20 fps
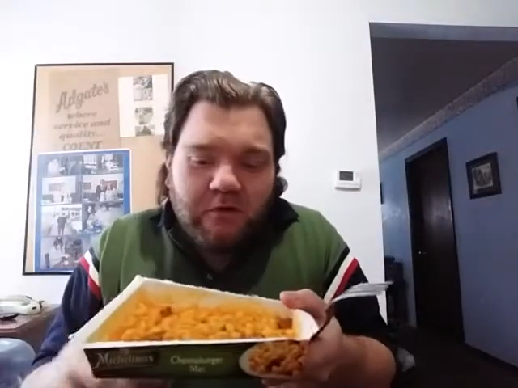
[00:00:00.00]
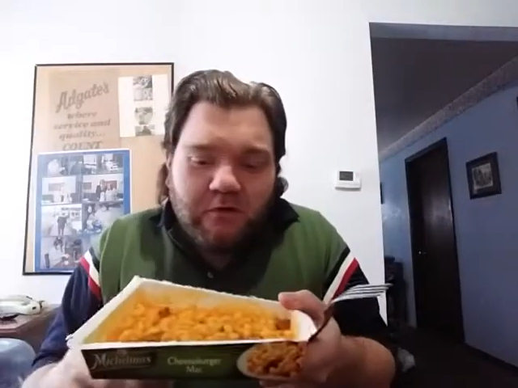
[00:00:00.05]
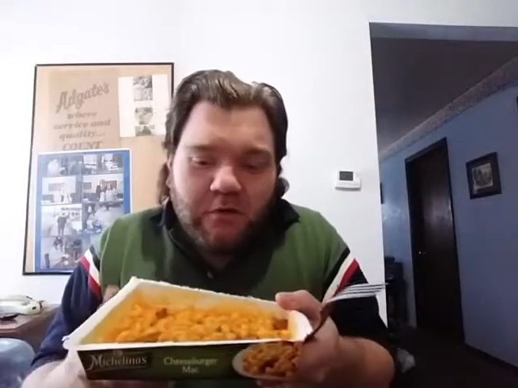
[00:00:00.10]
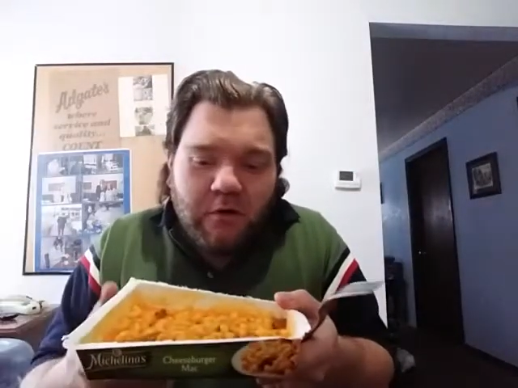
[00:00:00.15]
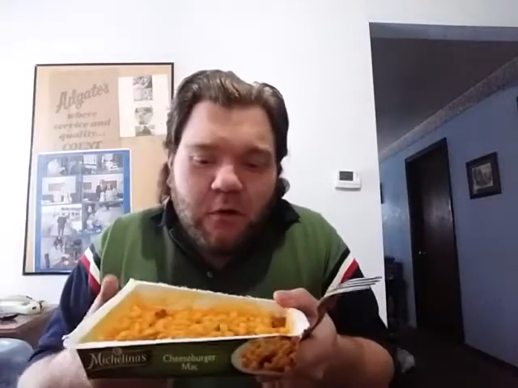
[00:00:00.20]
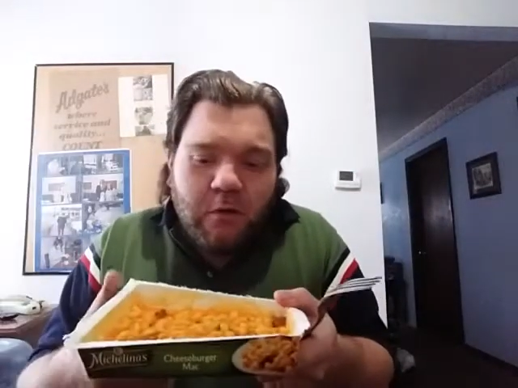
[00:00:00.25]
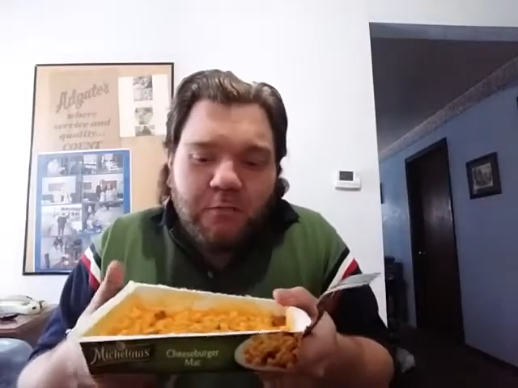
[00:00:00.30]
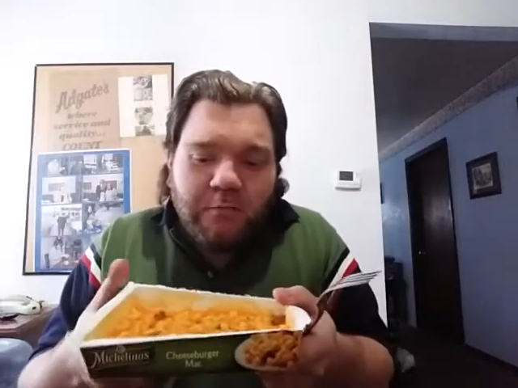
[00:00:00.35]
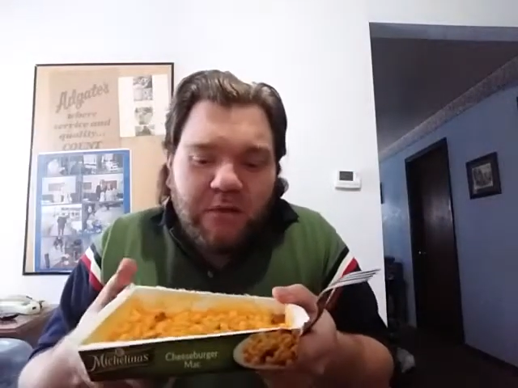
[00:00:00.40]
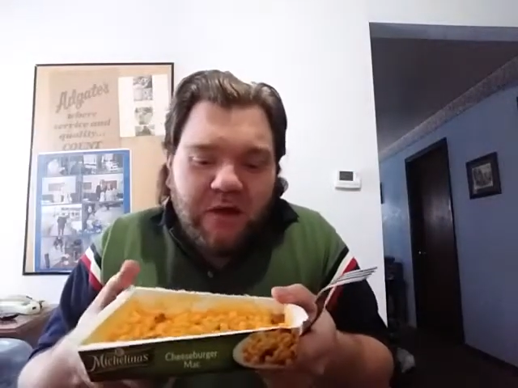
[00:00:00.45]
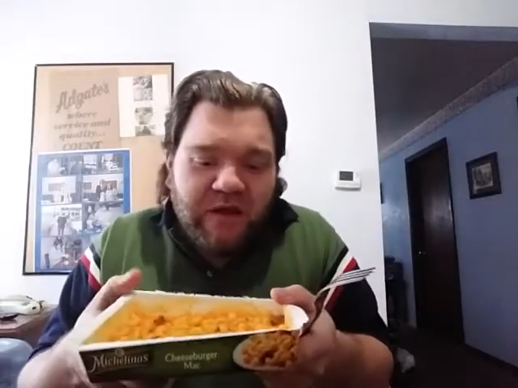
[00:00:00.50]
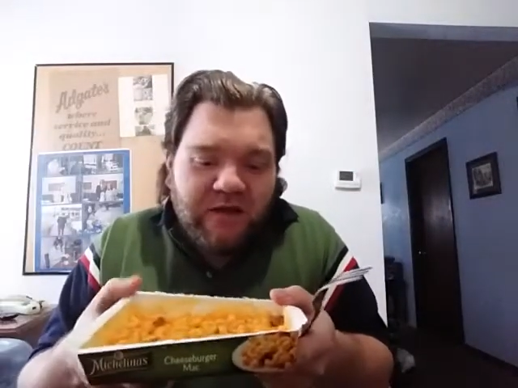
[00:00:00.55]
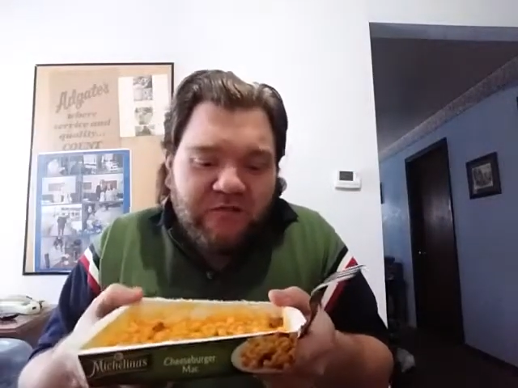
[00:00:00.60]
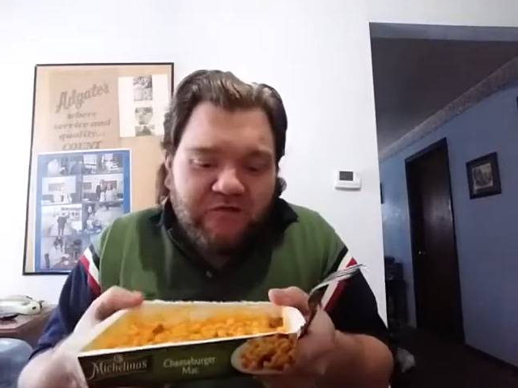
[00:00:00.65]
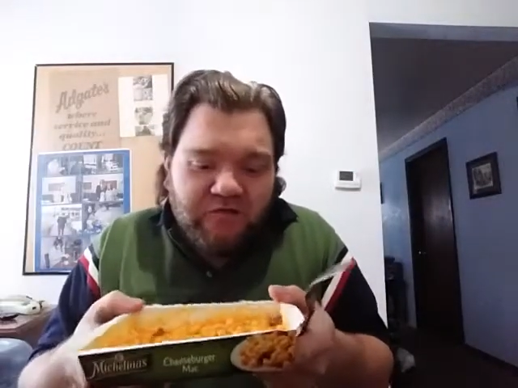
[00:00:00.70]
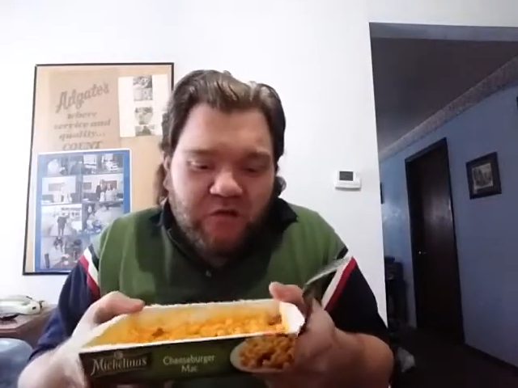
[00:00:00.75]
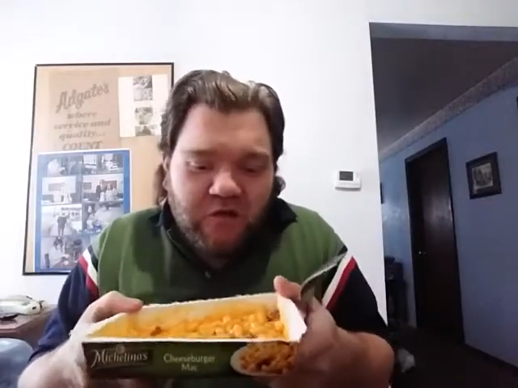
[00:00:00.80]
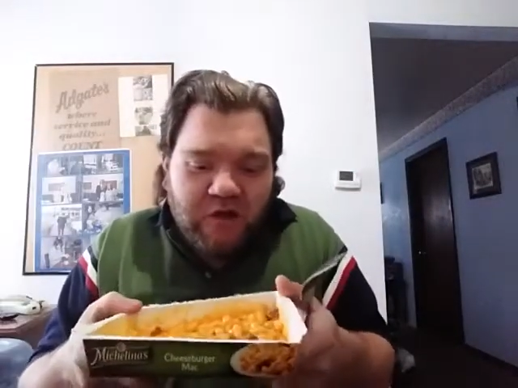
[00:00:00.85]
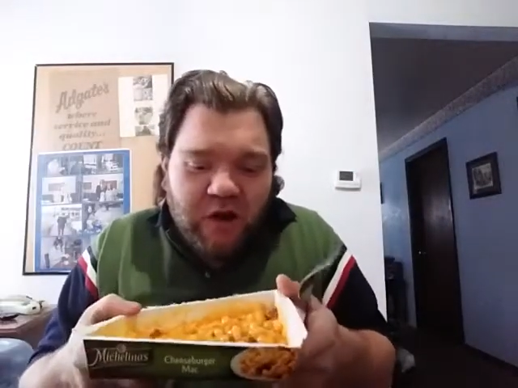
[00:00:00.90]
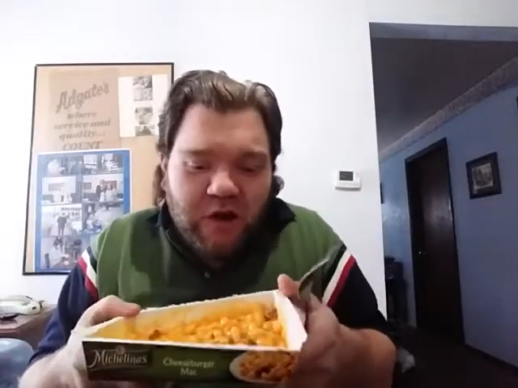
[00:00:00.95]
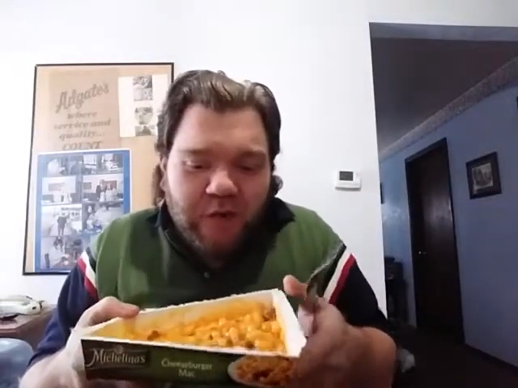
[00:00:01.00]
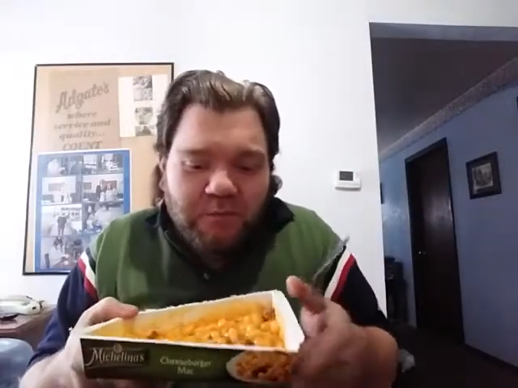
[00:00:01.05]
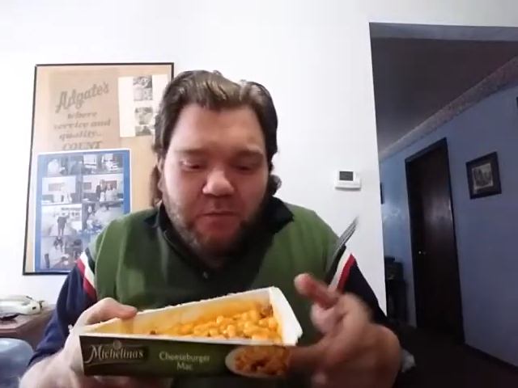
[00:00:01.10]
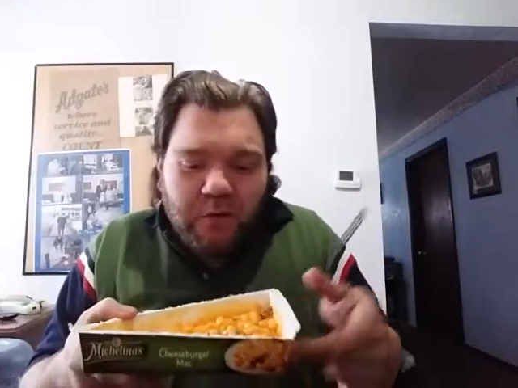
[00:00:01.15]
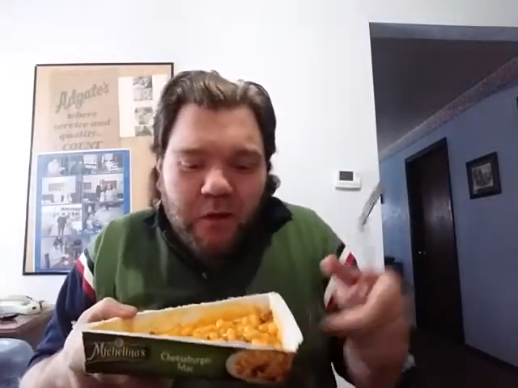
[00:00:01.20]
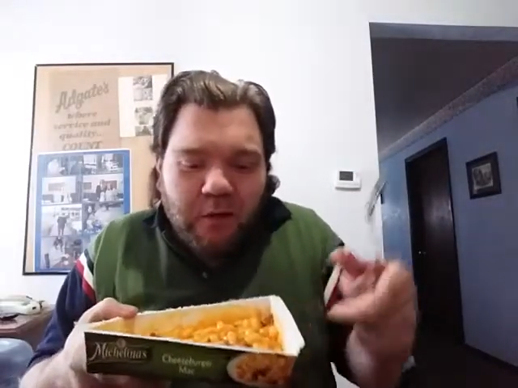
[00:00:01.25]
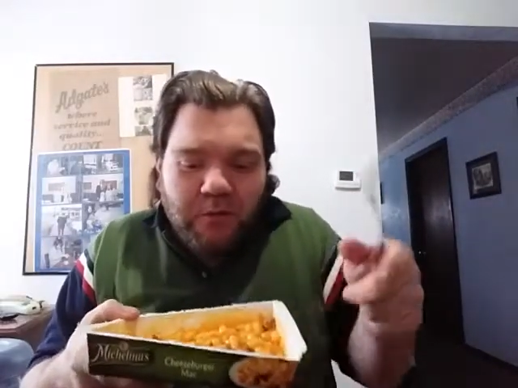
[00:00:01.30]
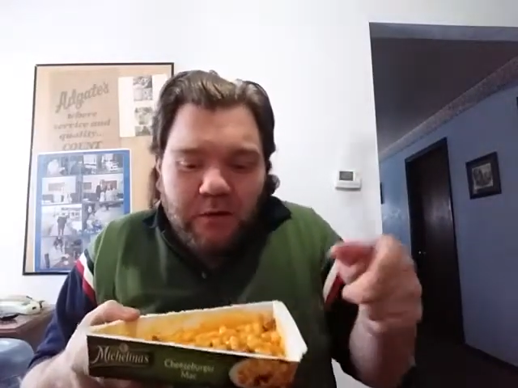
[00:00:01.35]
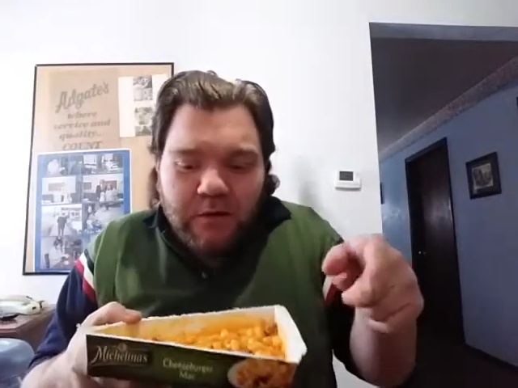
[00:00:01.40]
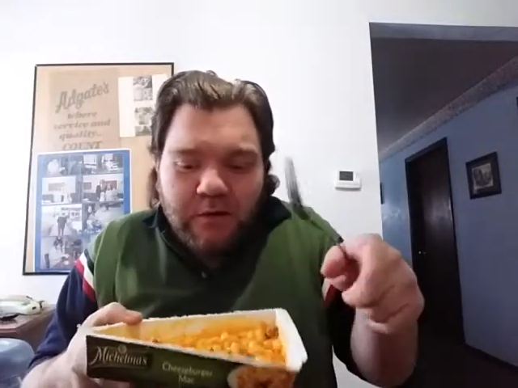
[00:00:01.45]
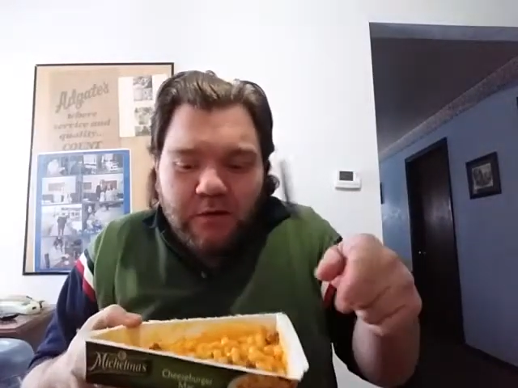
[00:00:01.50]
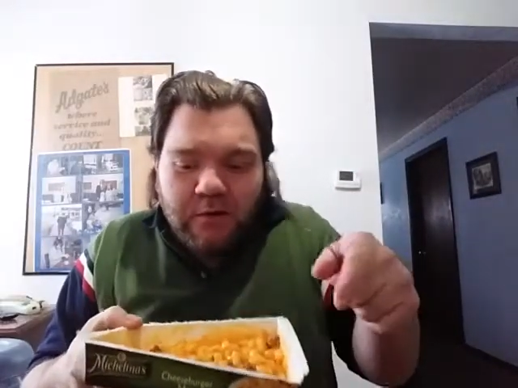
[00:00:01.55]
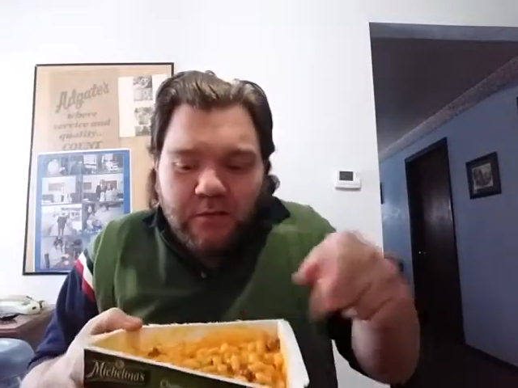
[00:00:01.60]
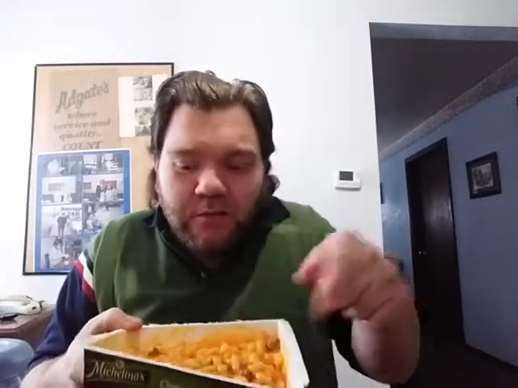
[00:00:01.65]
ground beef, then I'd probably